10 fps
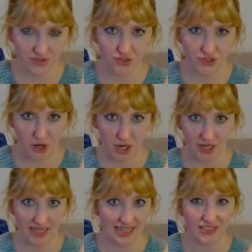dark
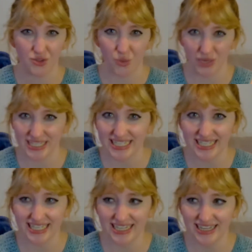and
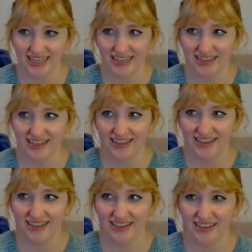twisted.
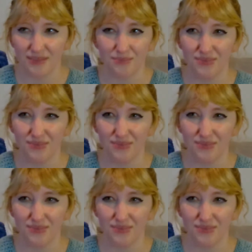Then